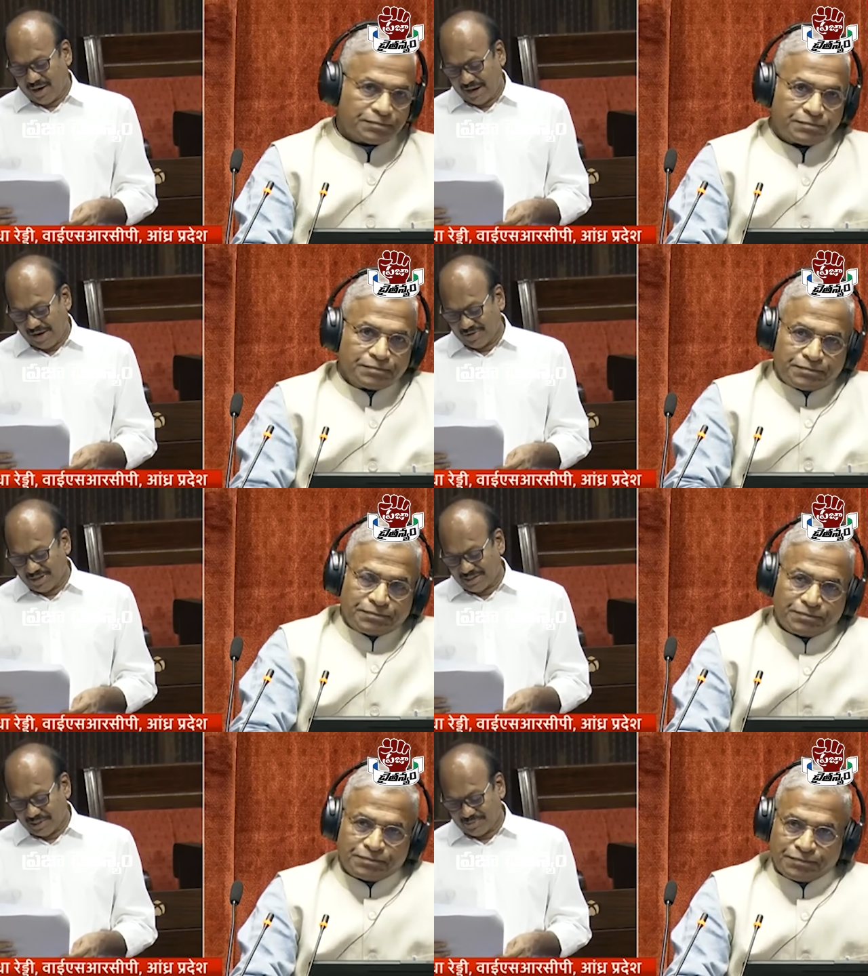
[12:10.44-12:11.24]
Speaker 1: drive
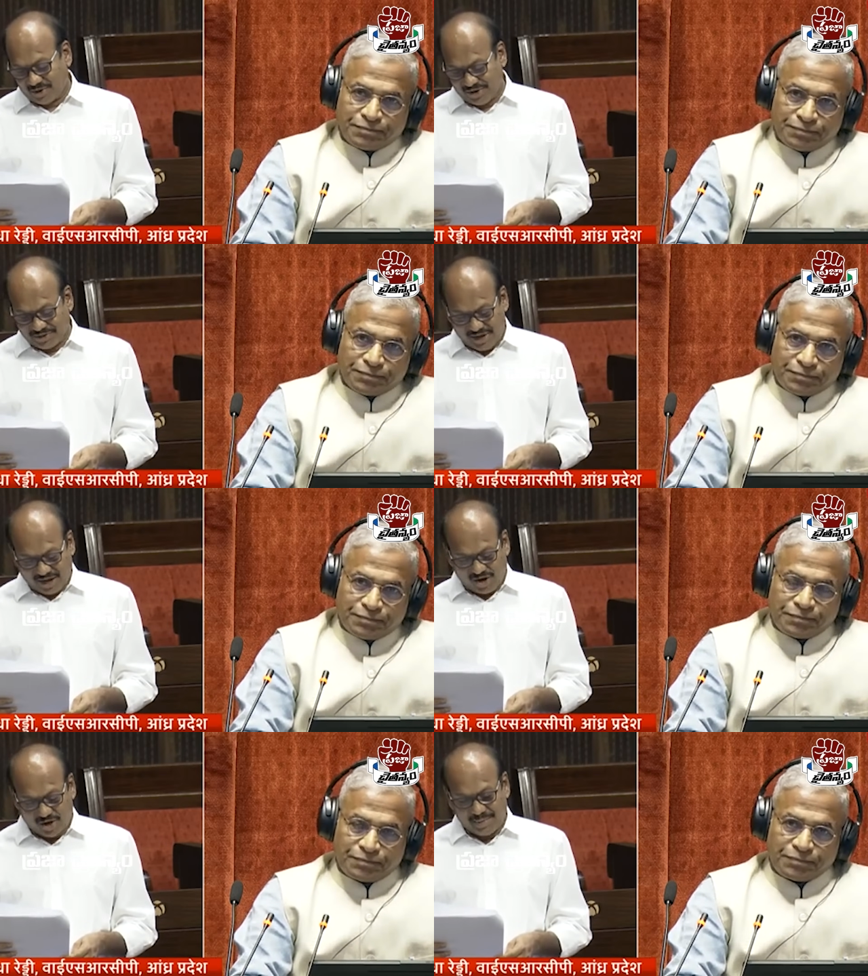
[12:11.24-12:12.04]
the substantial
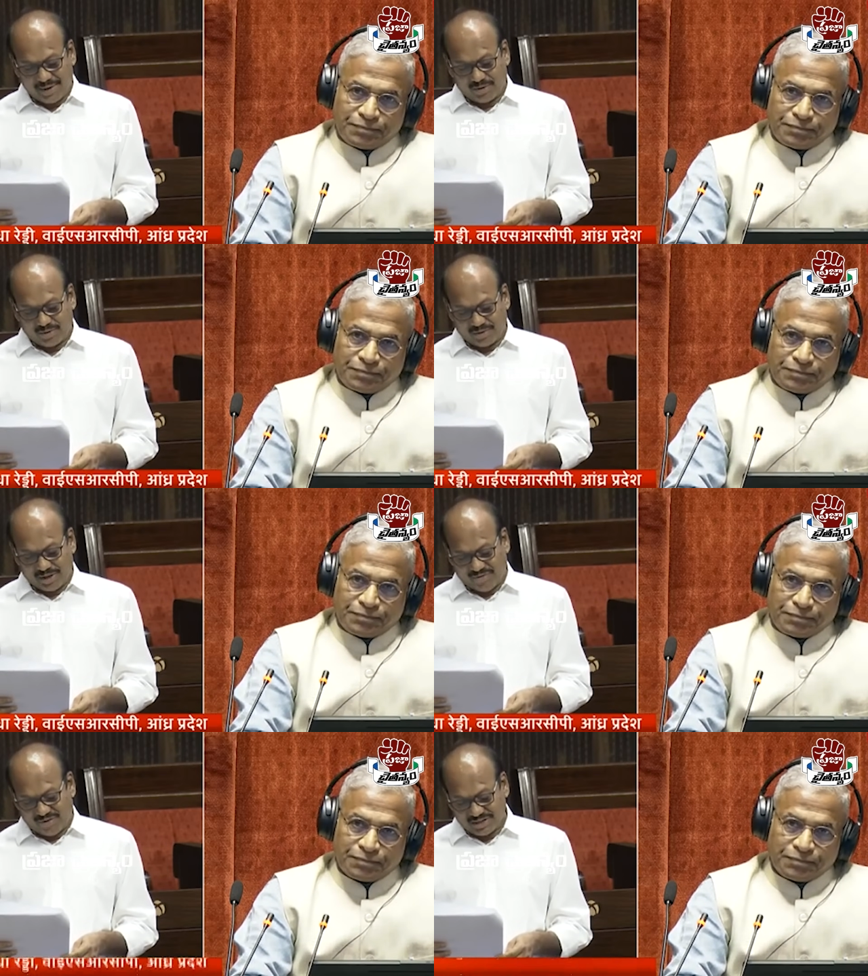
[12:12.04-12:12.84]
economic growth
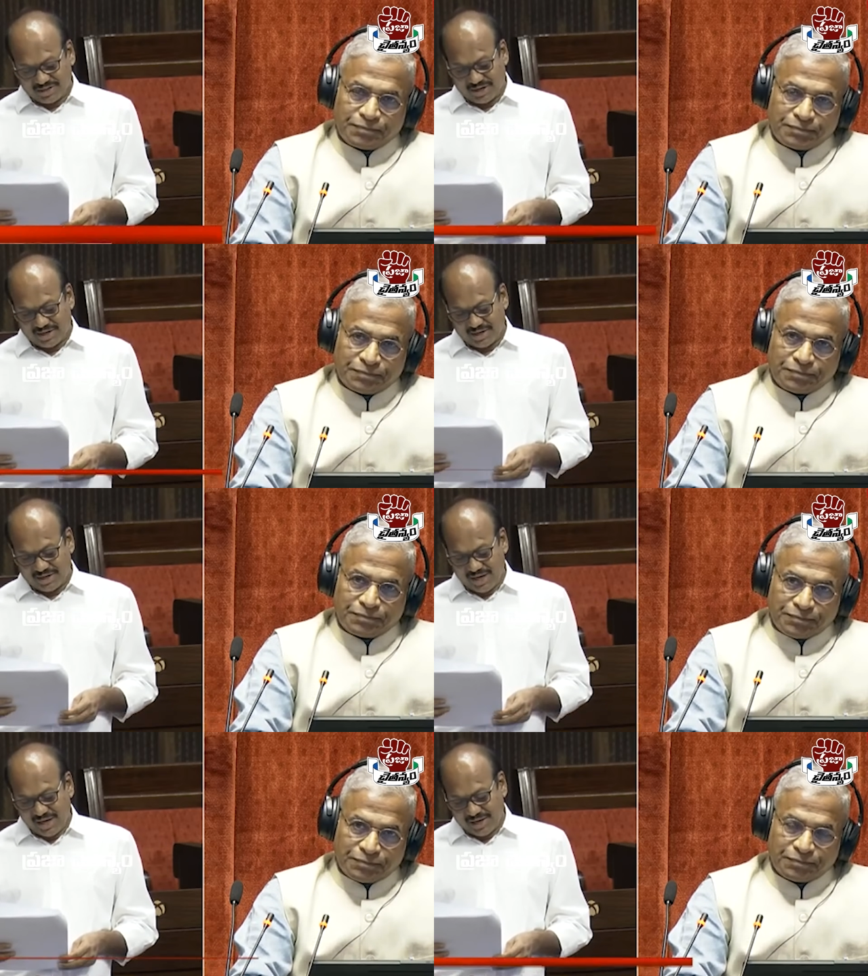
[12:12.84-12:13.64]
of faster
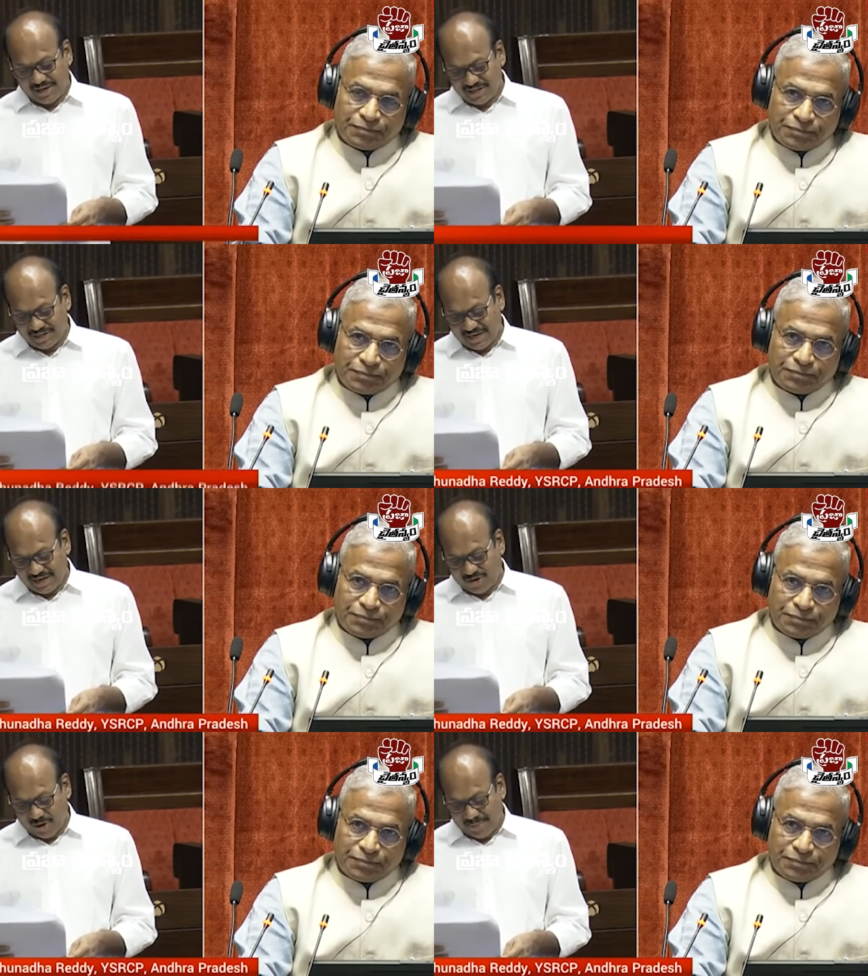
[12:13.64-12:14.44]
regional
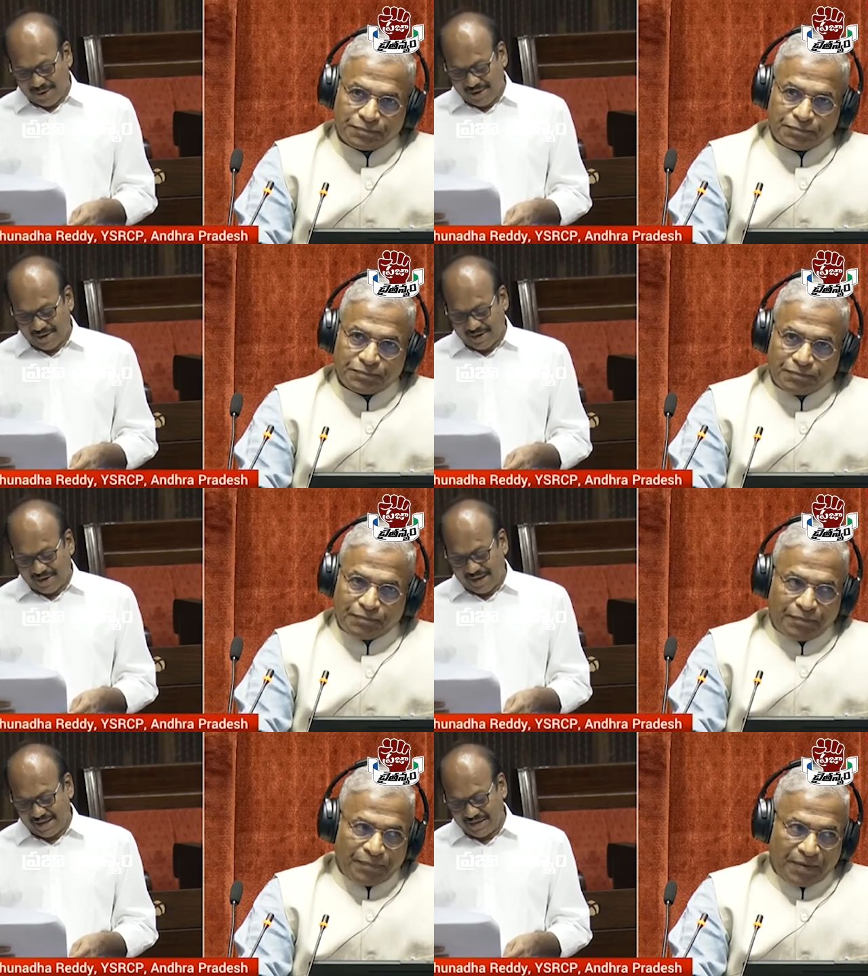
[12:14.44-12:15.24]
development
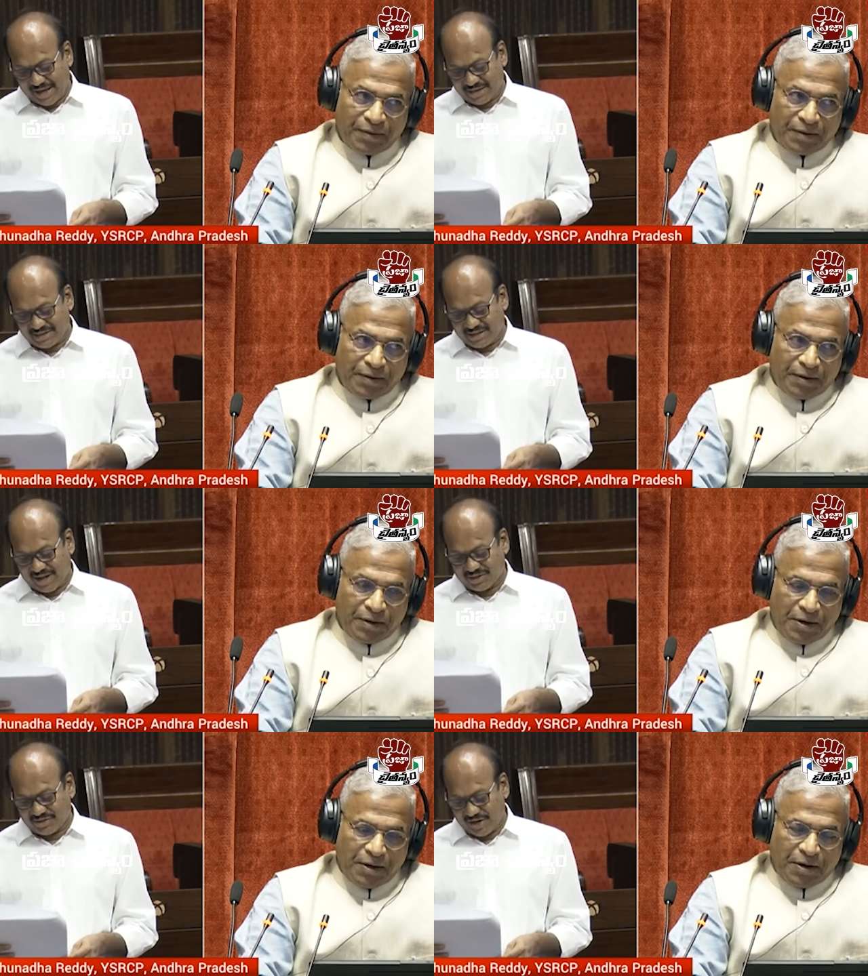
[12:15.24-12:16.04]
and enhance
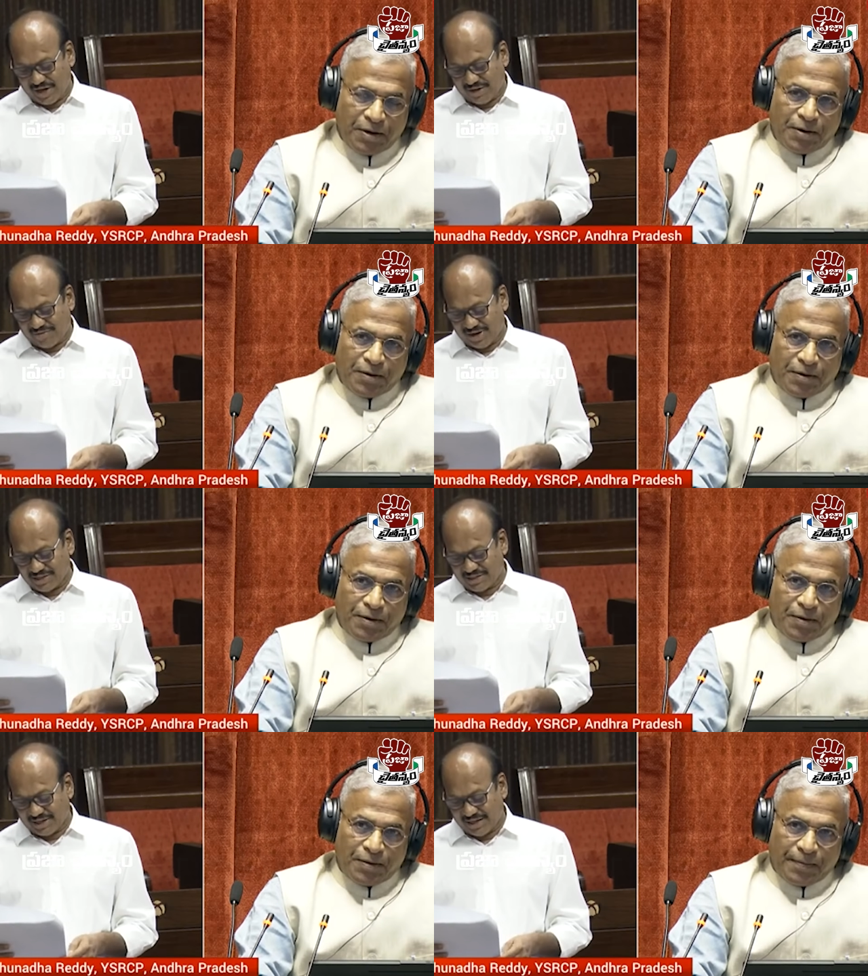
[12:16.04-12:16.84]
the state of
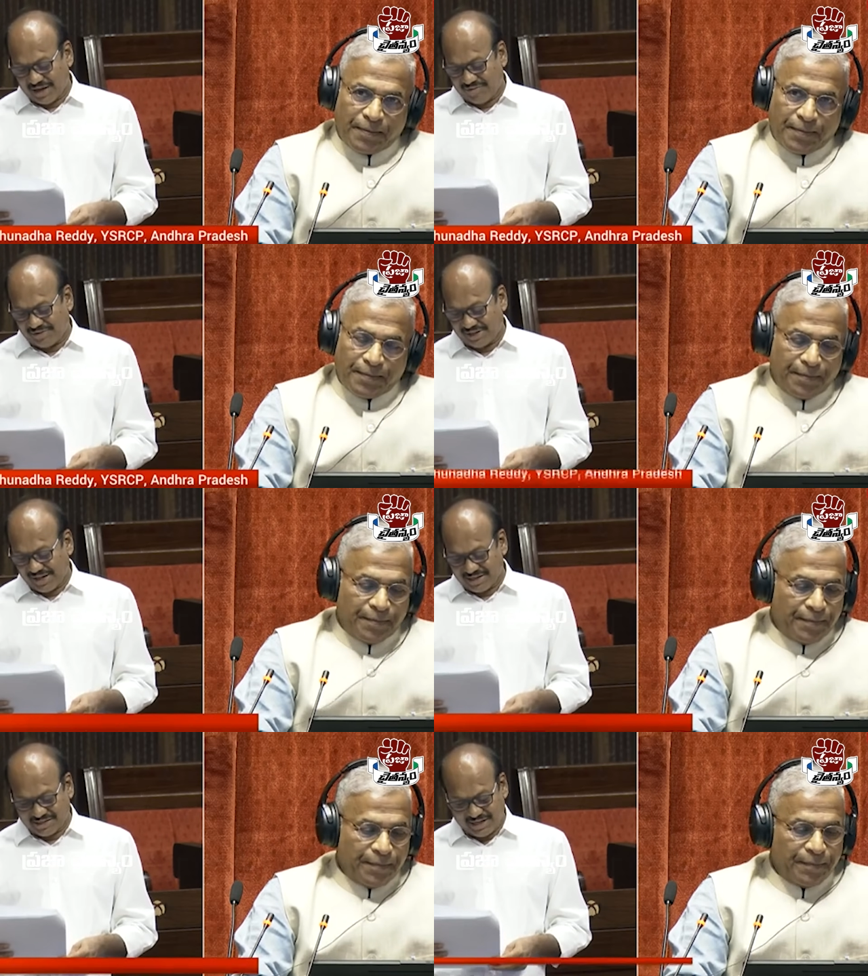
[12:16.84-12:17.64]
logistical
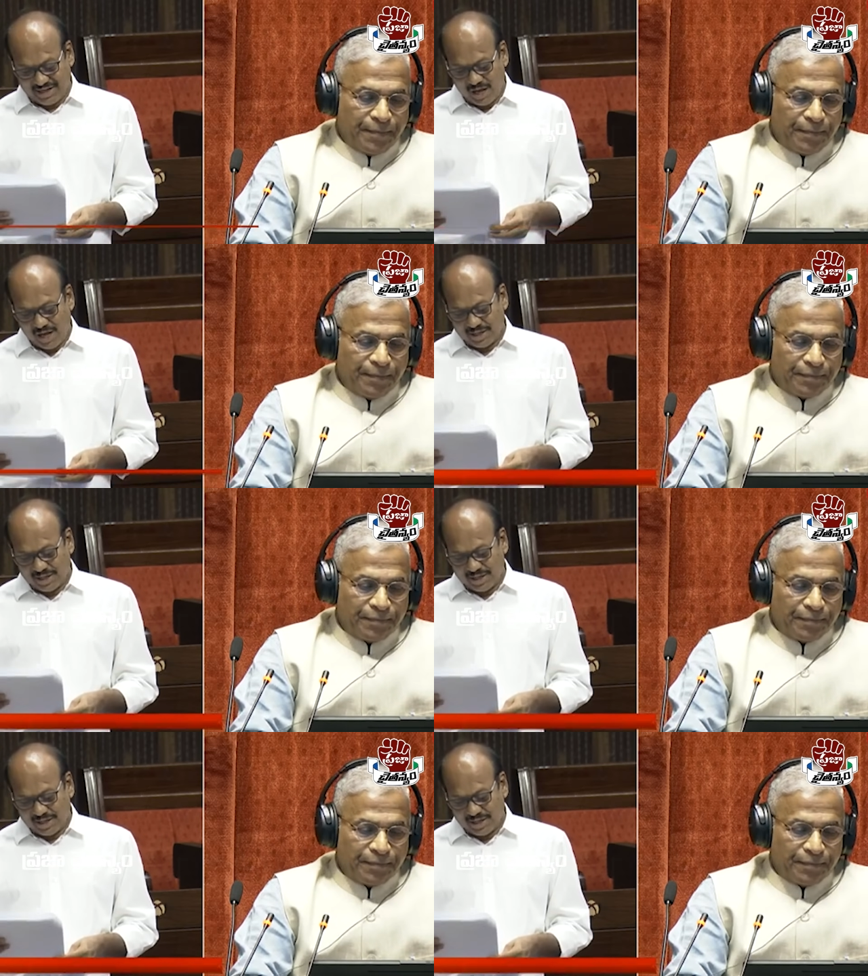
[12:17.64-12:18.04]
efficiency.